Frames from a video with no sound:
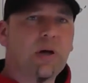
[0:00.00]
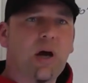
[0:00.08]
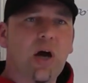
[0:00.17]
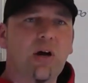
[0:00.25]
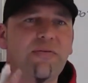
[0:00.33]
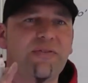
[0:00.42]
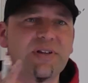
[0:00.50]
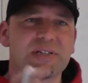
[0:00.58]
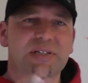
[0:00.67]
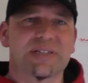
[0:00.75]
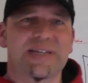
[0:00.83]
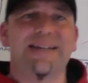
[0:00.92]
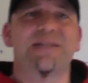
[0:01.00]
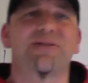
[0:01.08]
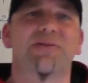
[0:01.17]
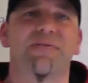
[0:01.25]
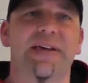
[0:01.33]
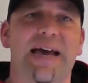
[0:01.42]
over the
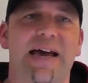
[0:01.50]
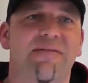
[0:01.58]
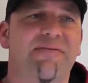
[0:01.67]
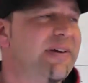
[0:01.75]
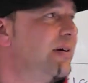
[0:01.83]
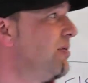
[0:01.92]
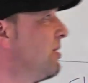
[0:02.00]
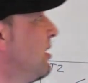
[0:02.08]
centre of the airfield,